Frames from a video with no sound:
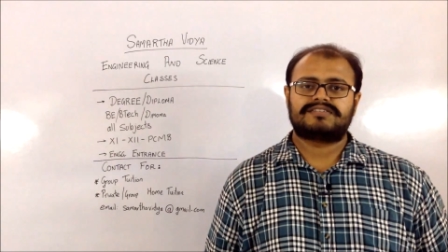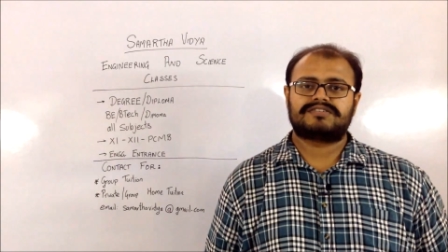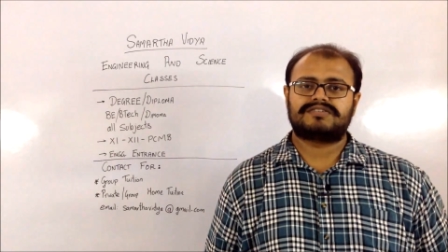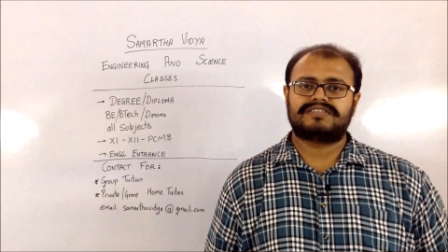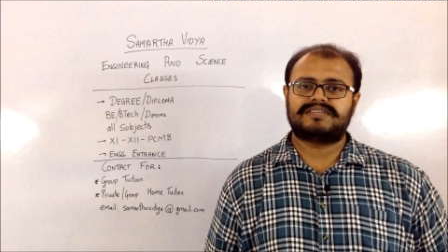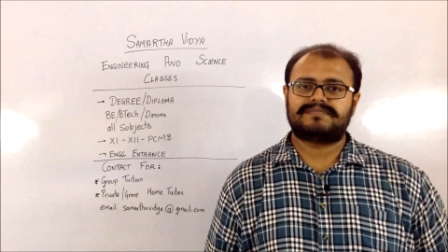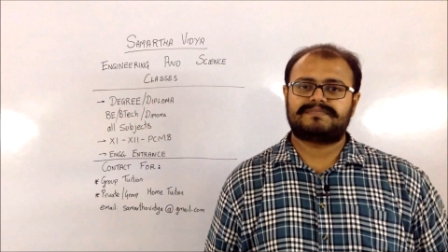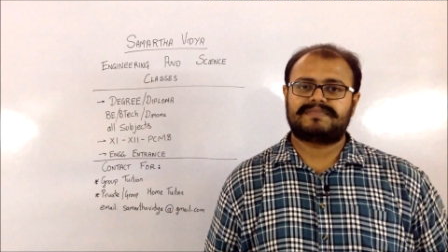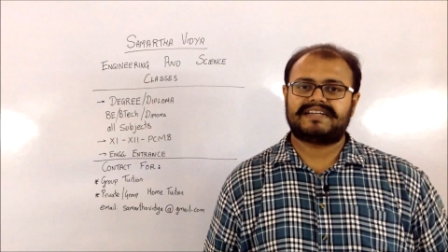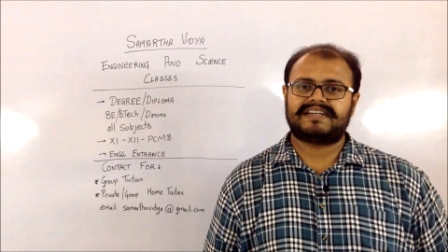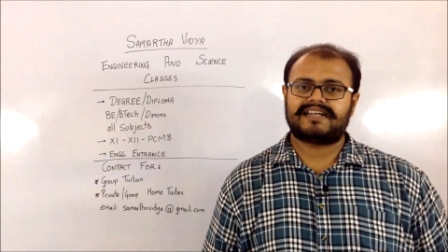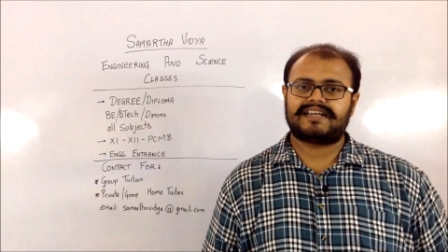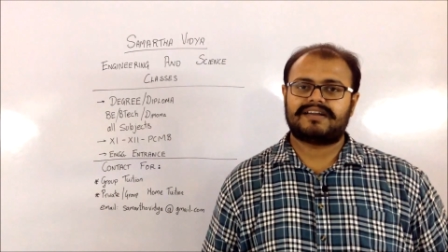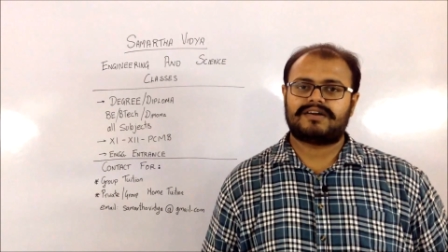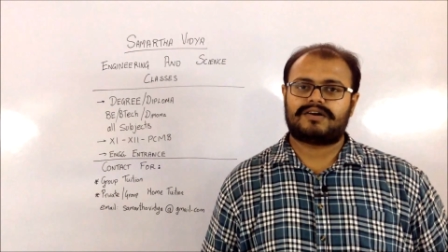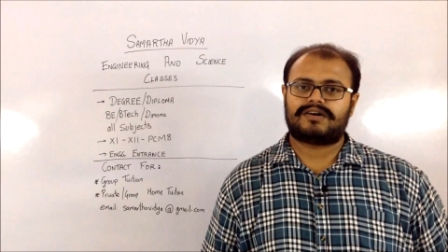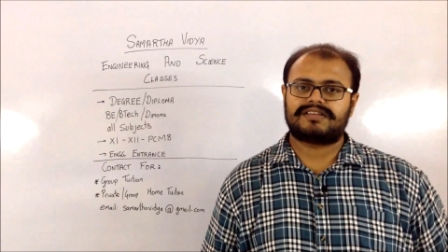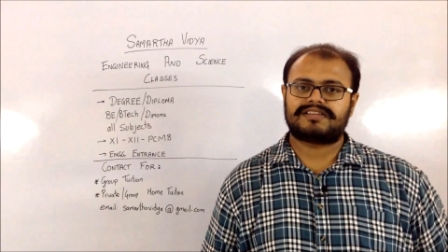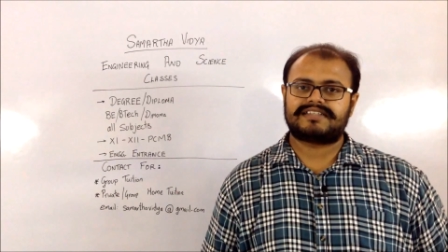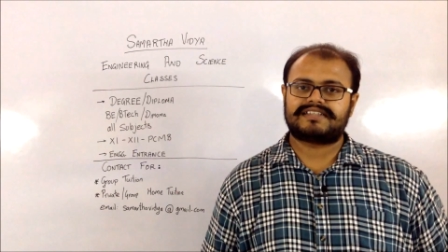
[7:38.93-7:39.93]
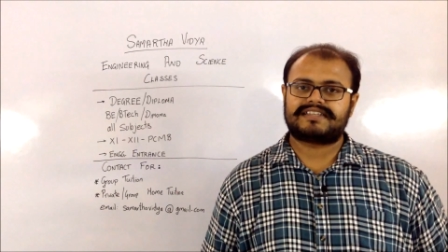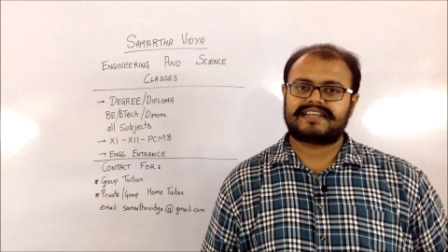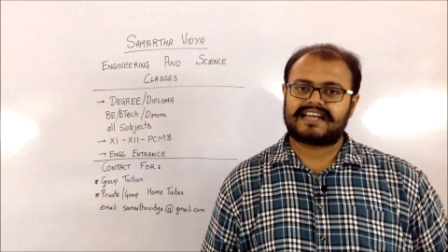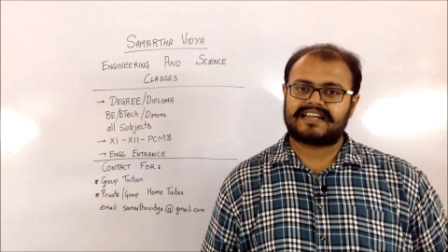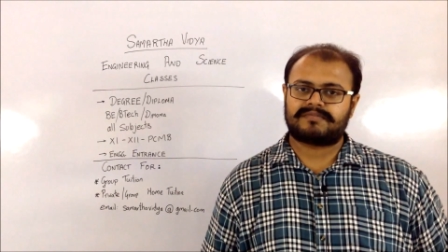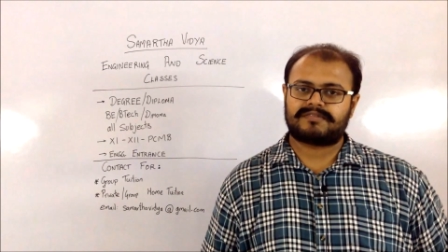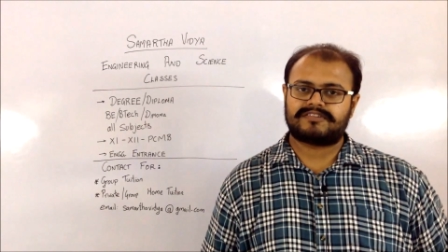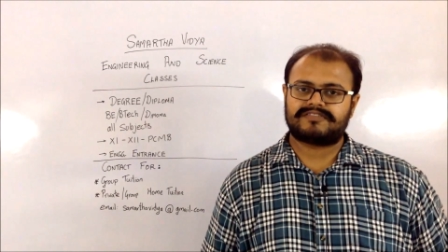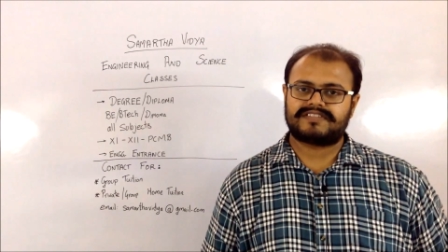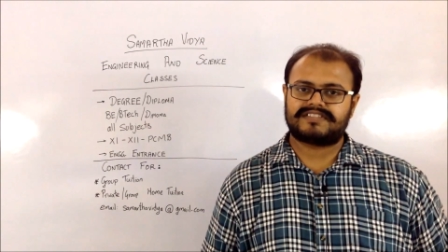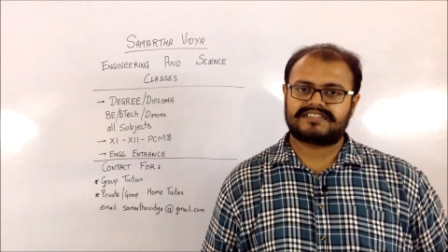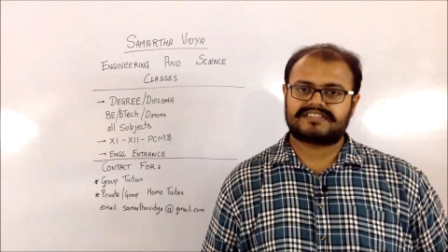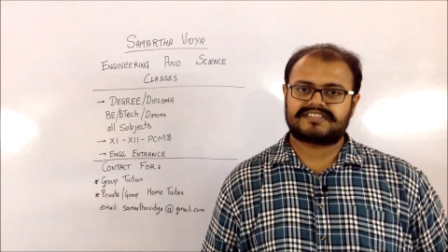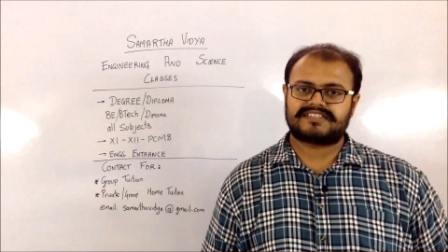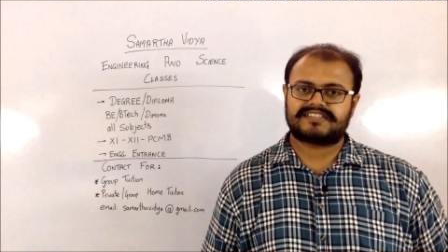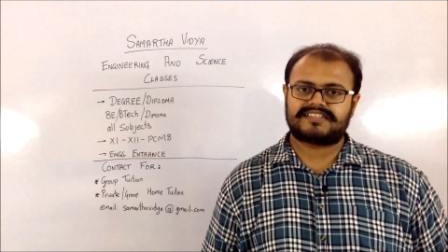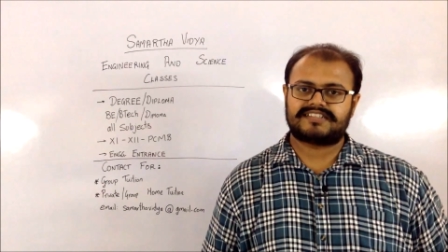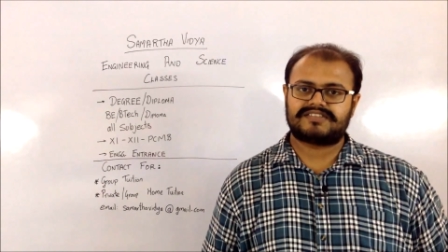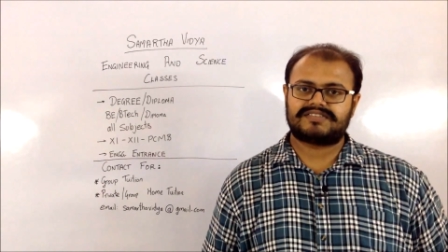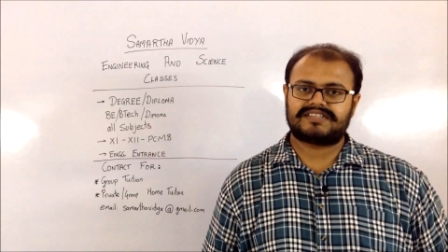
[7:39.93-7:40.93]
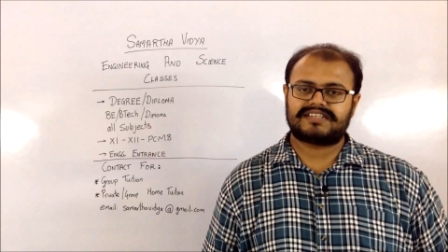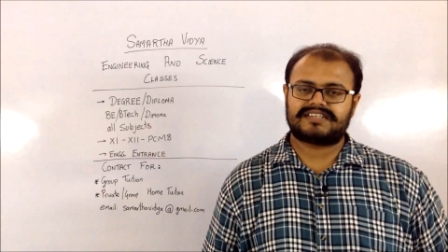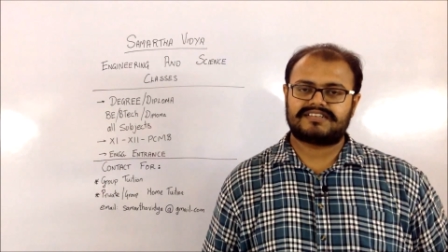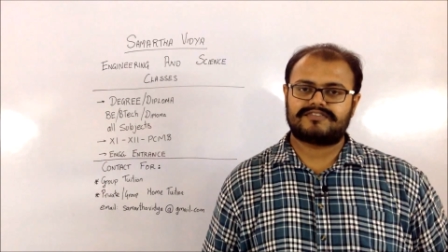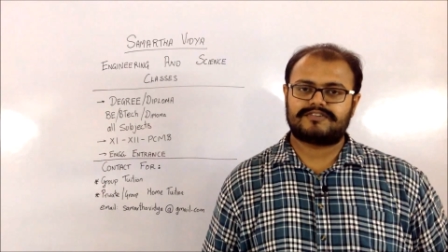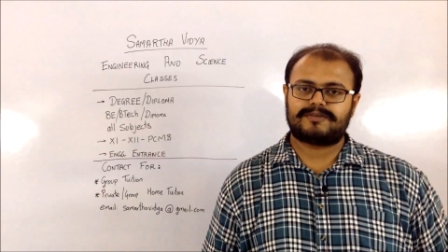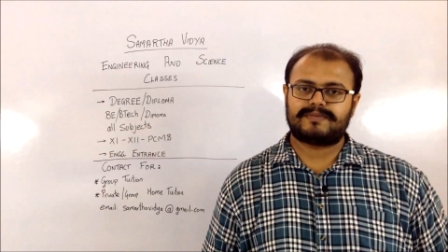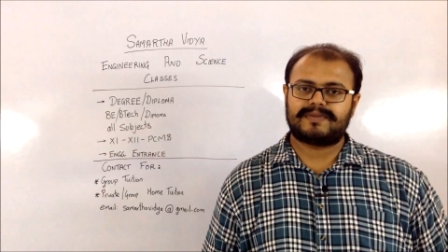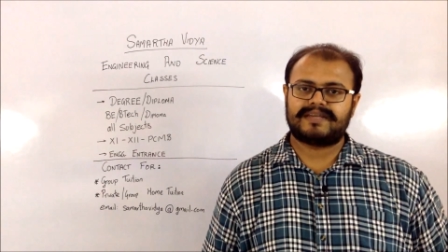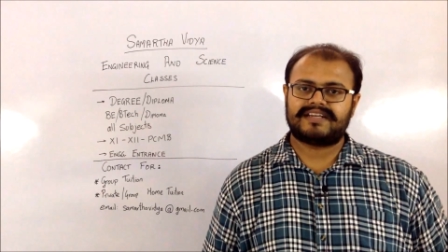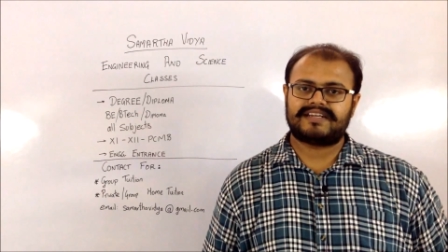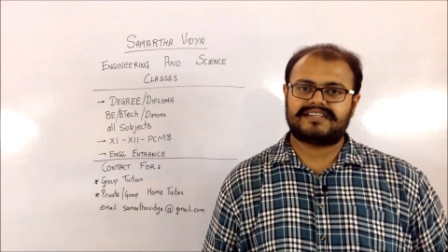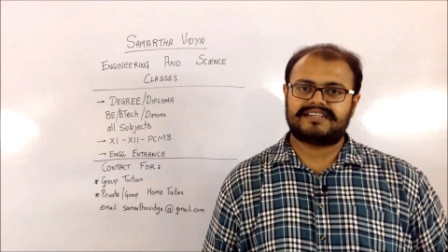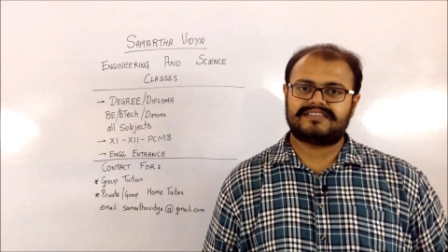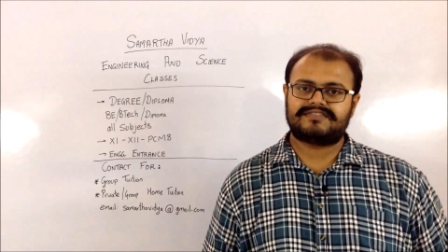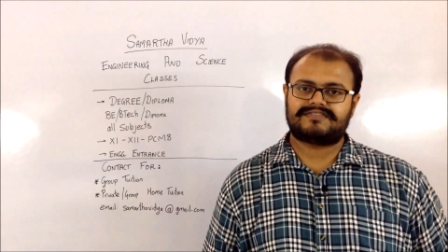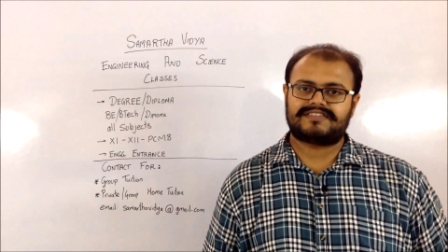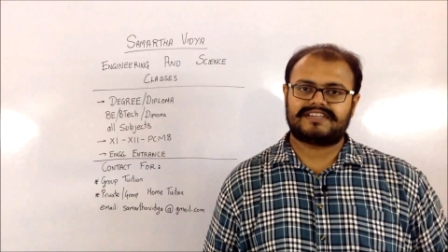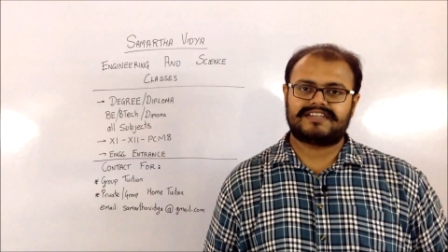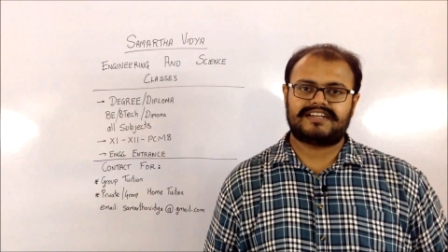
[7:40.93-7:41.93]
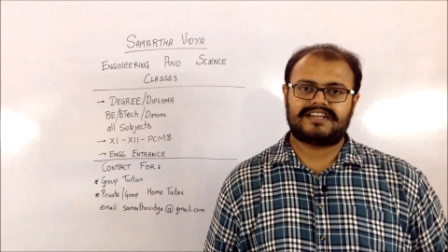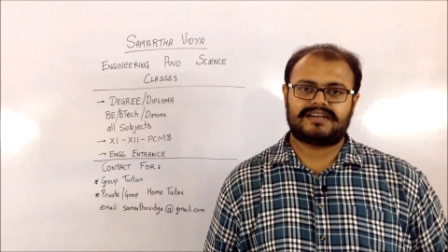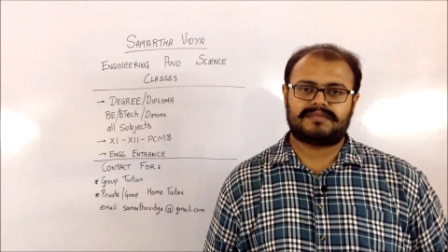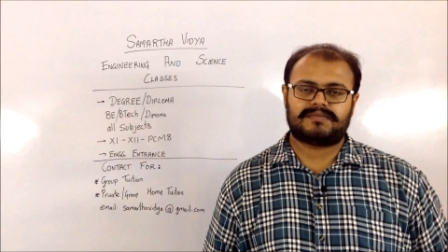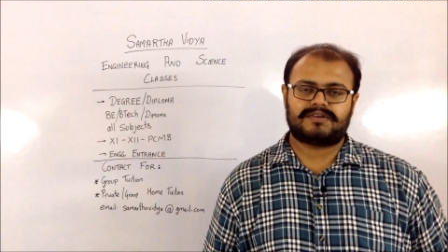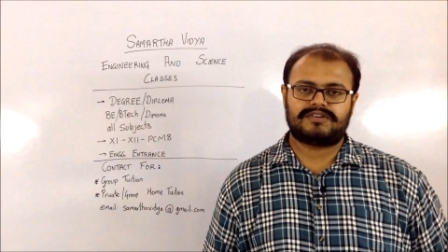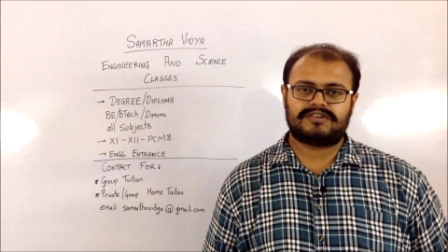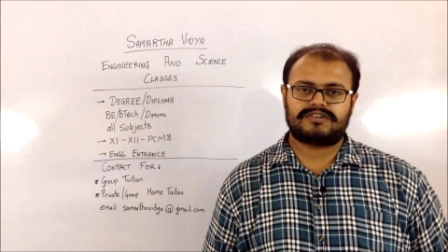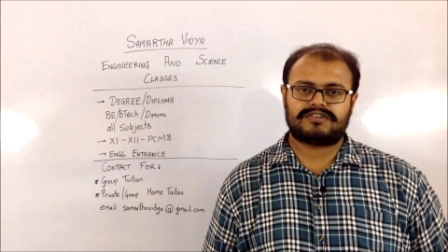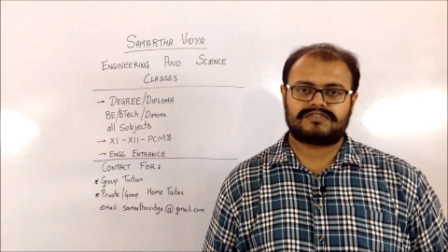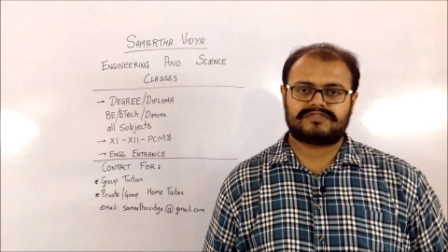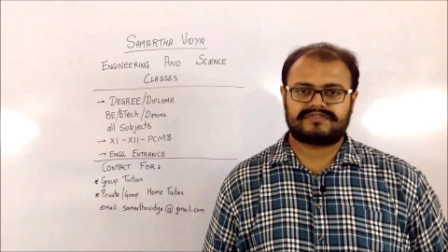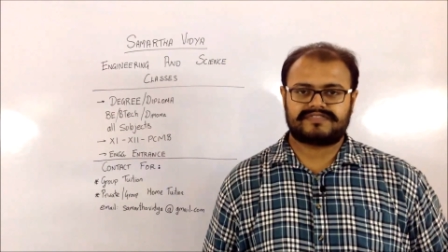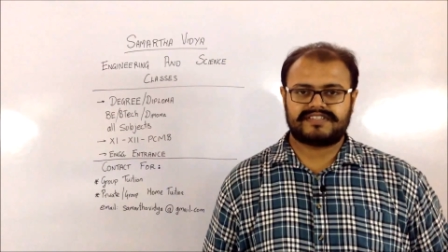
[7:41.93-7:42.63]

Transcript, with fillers: So depending on the type of institute there will be a different amount of